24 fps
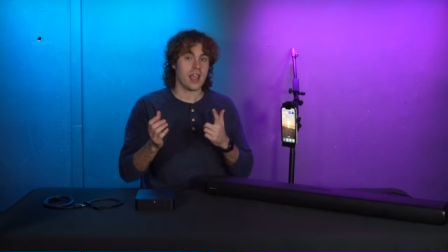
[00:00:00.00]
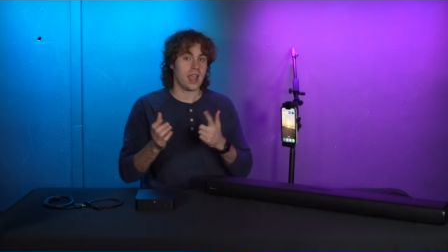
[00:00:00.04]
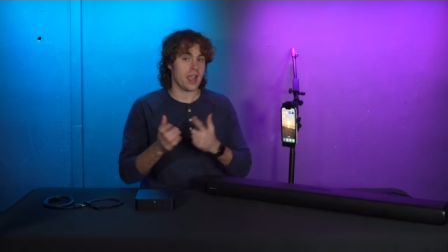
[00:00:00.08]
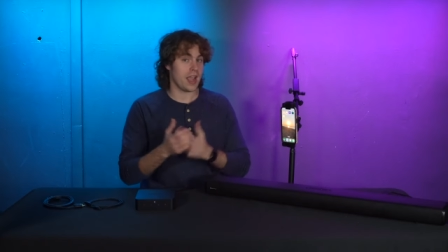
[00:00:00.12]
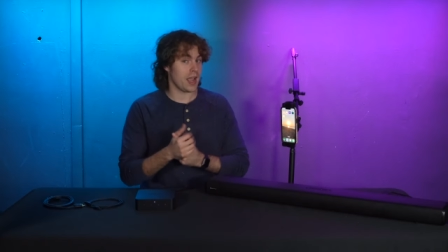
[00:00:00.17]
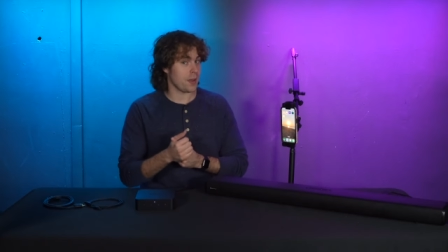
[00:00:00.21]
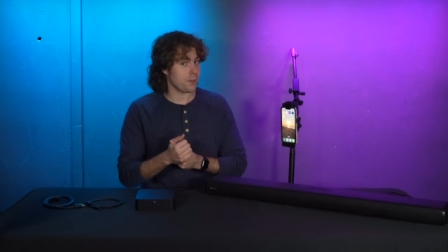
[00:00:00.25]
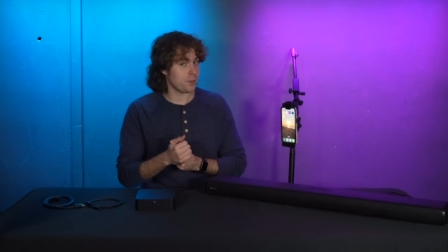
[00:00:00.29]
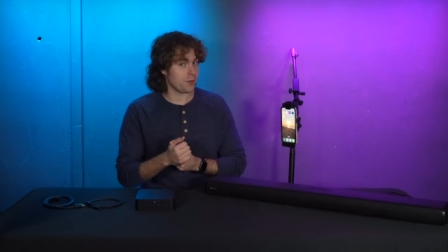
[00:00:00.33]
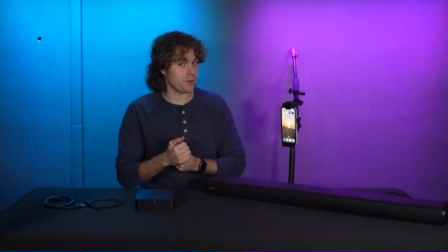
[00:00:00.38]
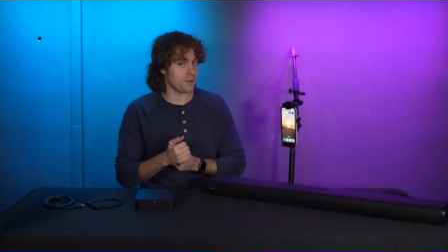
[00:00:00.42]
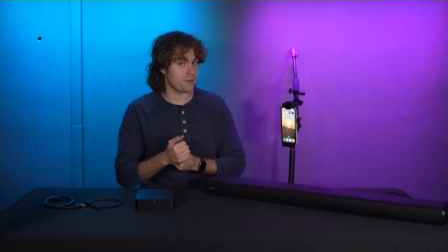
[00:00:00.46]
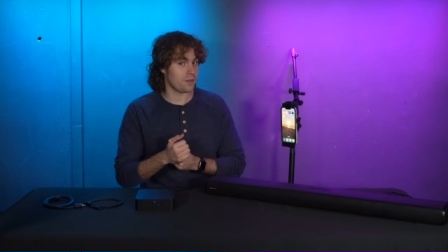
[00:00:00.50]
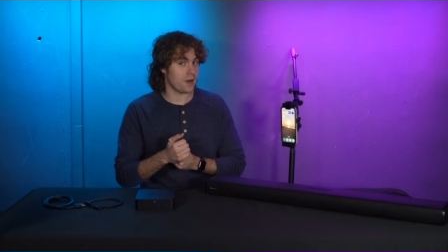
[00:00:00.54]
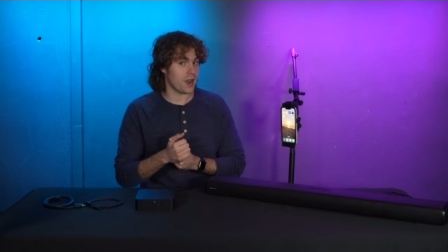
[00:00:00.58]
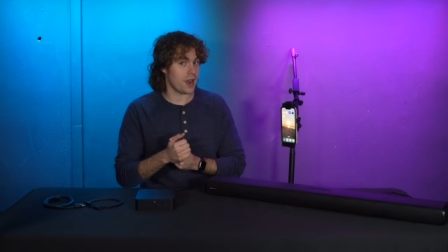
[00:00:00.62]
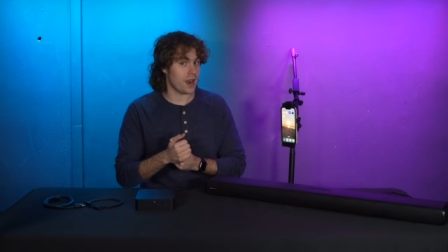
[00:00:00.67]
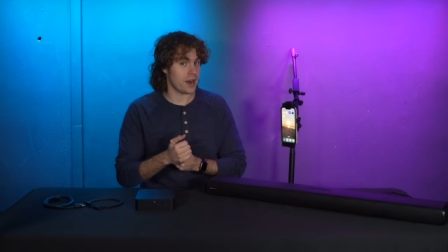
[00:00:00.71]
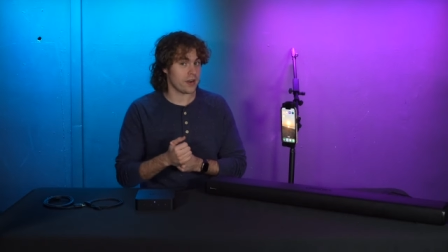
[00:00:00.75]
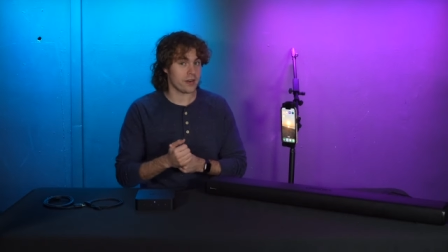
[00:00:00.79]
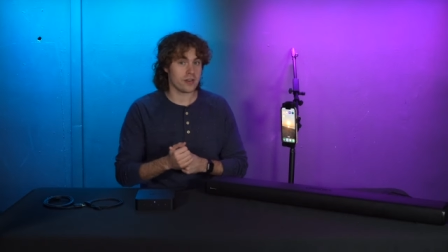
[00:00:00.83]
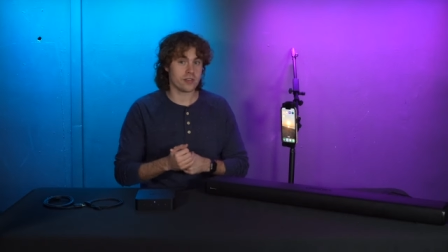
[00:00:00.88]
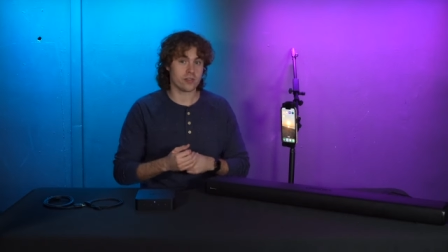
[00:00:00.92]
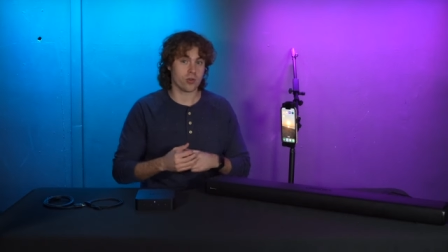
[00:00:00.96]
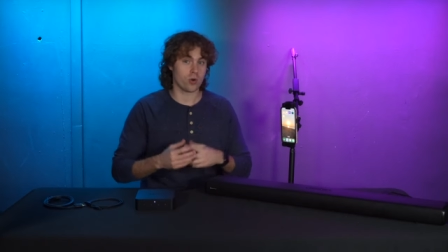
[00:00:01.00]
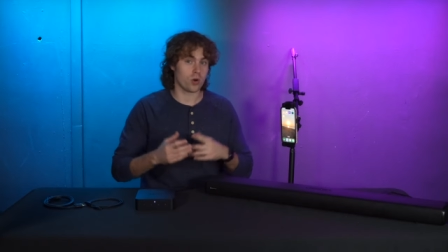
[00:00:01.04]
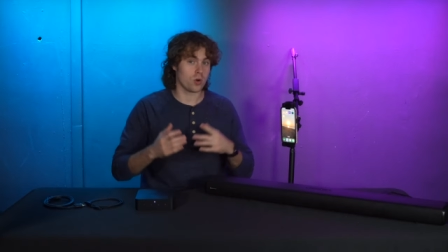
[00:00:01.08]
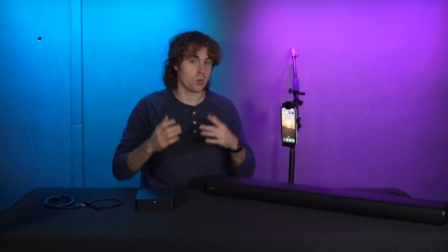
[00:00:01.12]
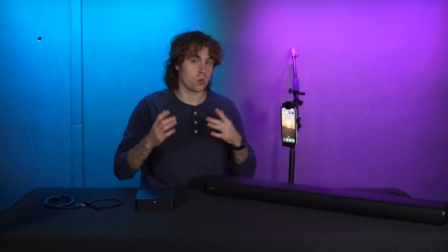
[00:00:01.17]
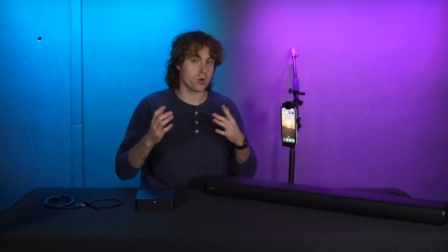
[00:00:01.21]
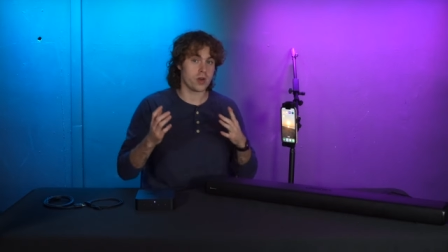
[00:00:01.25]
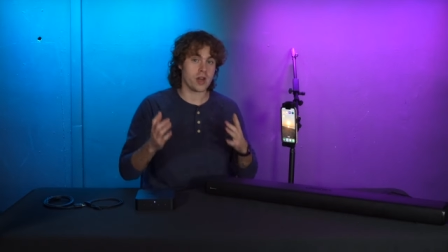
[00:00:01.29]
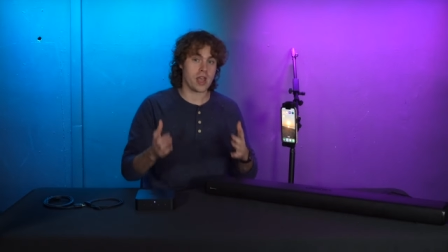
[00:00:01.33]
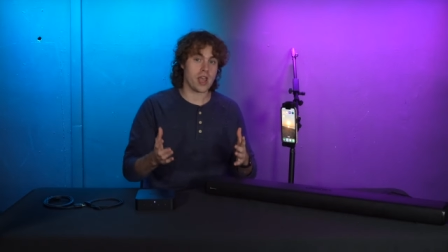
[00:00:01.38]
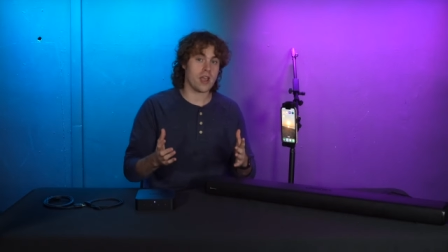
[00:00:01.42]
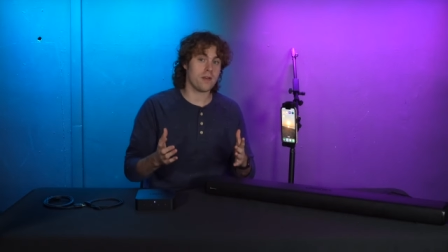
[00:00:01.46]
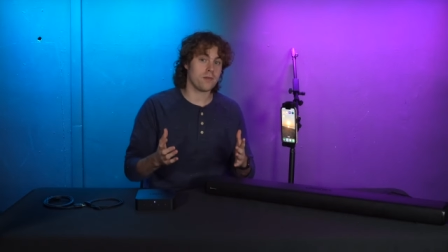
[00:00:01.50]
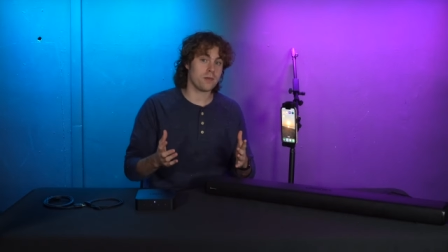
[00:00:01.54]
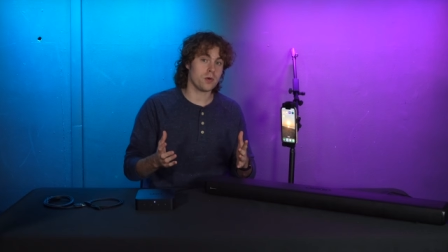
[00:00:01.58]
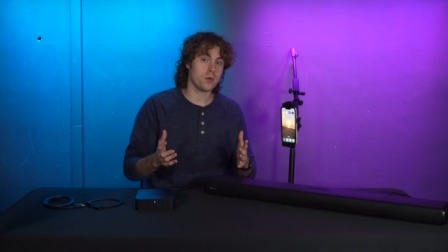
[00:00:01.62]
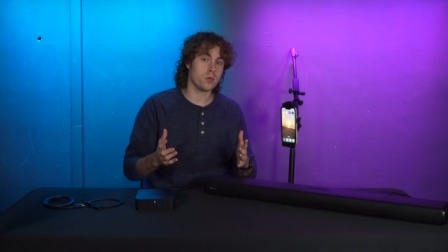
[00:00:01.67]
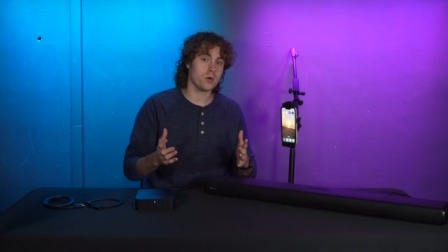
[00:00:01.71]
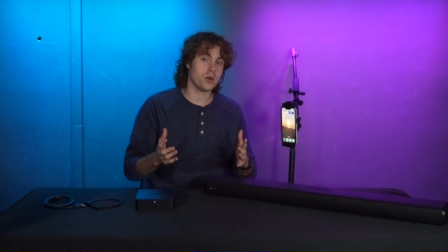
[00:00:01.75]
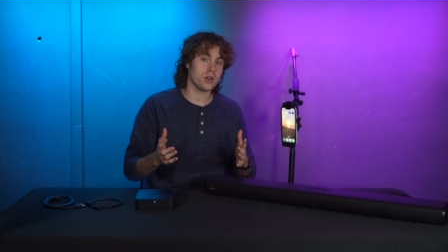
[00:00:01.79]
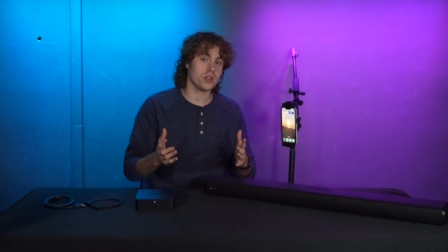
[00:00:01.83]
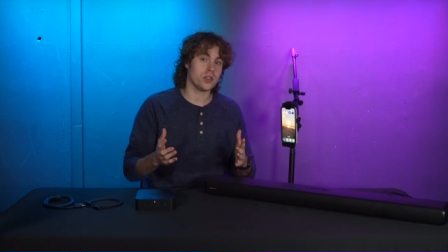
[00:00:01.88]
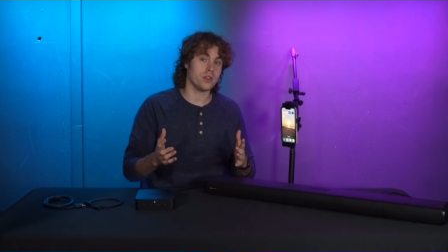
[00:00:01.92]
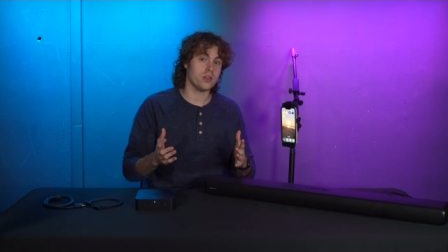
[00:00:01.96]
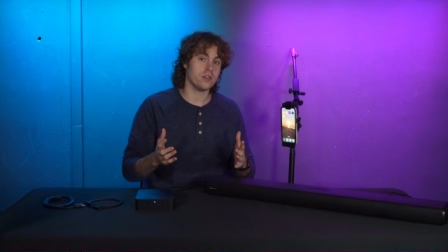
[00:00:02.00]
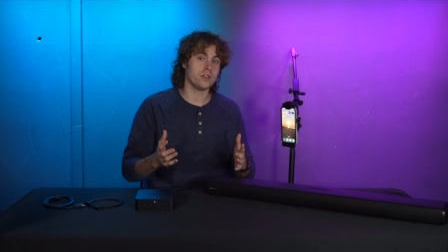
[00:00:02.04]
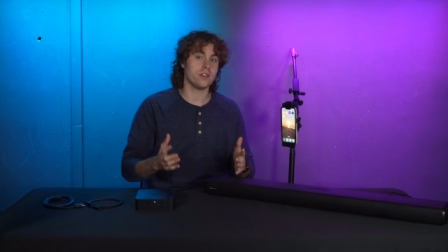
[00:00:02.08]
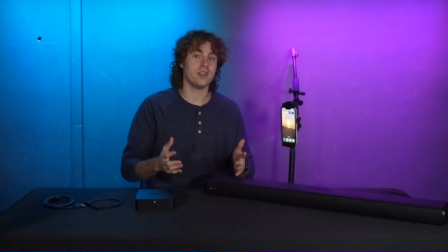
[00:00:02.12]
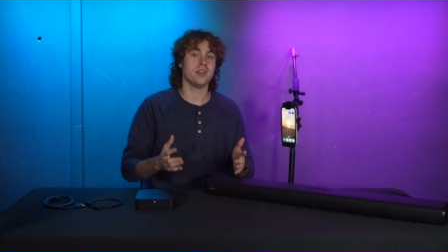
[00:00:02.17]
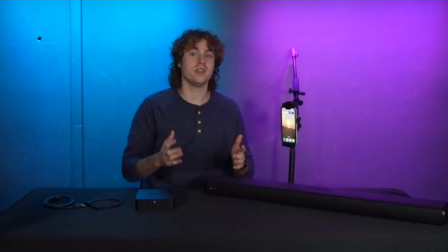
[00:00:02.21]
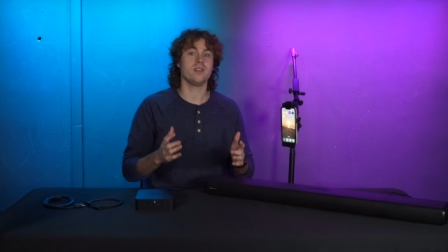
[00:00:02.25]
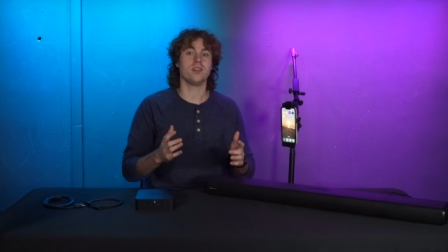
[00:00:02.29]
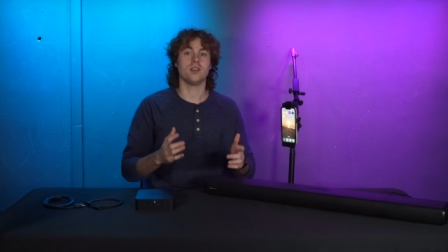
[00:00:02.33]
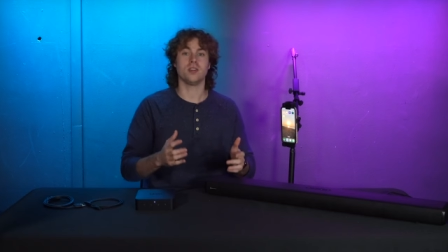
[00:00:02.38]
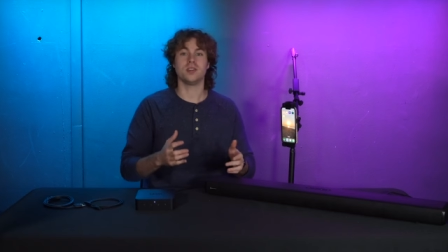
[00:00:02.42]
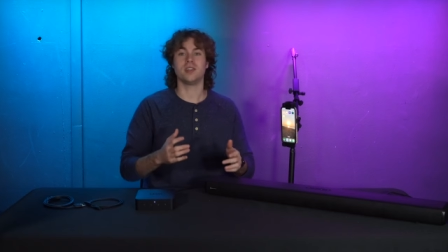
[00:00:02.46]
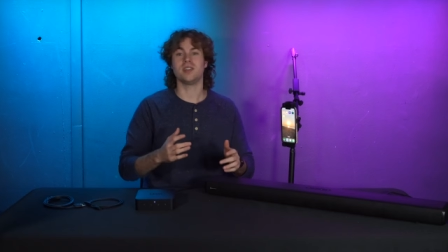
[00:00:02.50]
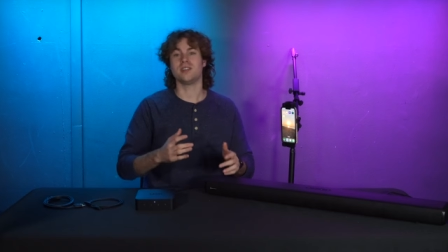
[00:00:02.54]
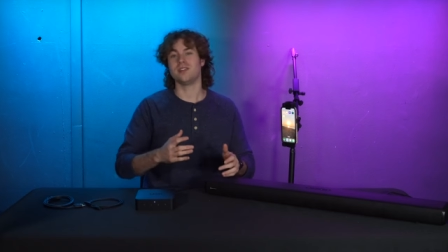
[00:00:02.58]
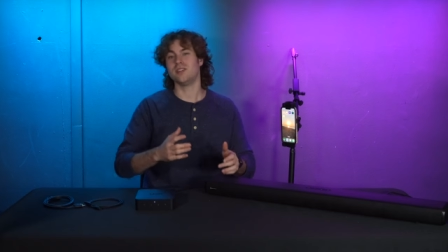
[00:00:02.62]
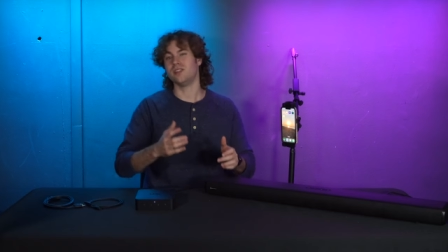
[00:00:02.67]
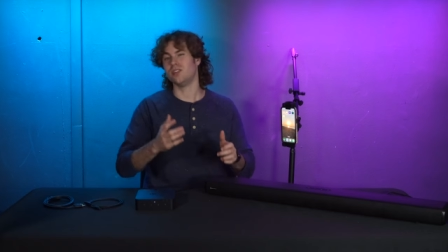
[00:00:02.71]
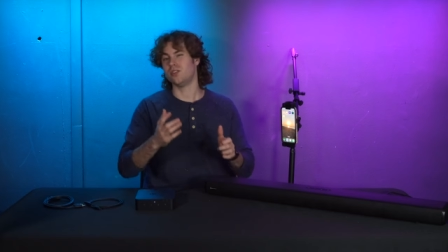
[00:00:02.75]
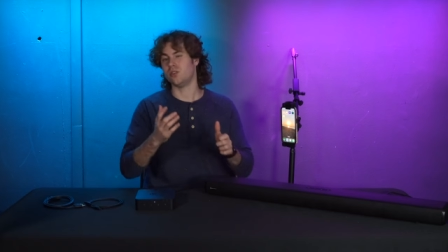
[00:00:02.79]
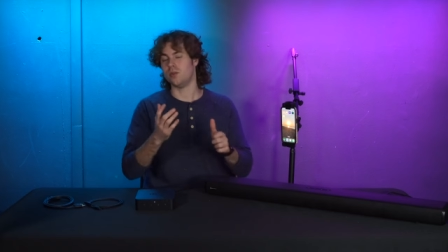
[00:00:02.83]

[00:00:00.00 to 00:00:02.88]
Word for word: amplifiers, or whatever we're using to listen